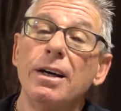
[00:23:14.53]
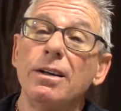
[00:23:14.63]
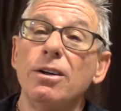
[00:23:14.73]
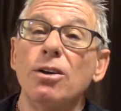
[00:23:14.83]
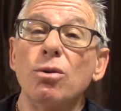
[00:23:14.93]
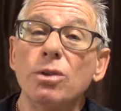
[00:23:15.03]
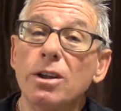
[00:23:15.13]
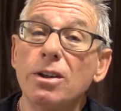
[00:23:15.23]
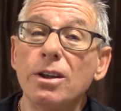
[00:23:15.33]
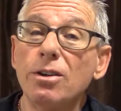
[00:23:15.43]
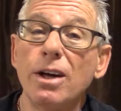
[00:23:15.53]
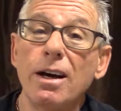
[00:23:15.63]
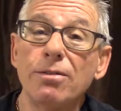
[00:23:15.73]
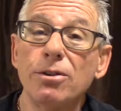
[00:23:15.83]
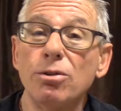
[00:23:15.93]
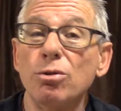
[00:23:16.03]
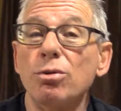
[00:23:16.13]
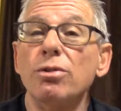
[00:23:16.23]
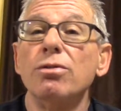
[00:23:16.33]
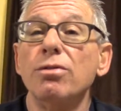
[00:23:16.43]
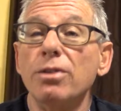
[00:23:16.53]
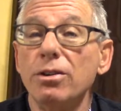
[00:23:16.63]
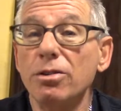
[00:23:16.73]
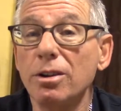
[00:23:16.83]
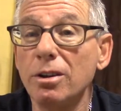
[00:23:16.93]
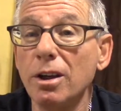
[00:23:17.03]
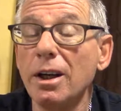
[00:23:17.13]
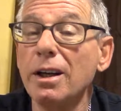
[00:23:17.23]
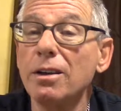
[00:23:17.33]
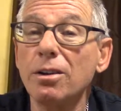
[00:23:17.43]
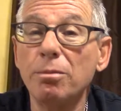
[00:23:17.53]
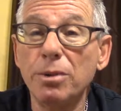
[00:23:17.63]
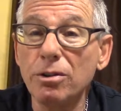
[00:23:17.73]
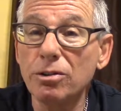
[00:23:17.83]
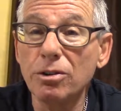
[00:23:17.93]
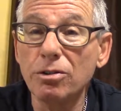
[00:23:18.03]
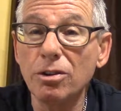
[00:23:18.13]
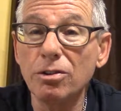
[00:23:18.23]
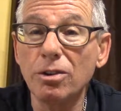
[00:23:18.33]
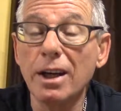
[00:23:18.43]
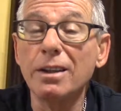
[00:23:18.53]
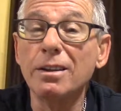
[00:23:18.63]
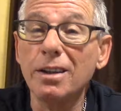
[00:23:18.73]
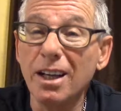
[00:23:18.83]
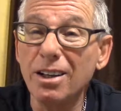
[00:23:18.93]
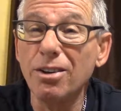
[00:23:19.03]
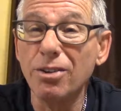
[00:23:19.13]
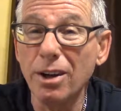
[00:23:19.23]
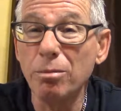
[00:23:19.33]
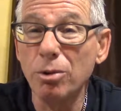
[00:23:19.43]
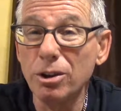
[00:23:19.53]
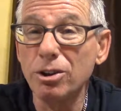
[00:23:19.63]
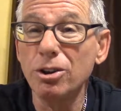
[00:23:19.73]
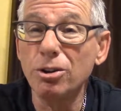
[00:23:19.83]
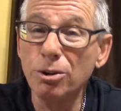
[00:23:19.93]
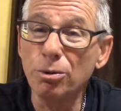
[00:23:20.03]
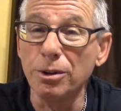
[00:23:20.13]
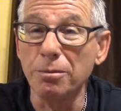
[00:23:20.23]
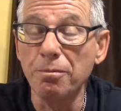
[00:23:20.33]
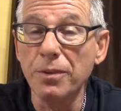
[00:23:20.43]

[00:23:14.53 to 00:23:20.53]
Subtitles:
The only thing you have to do is visit the businesses and tell them what you're doing.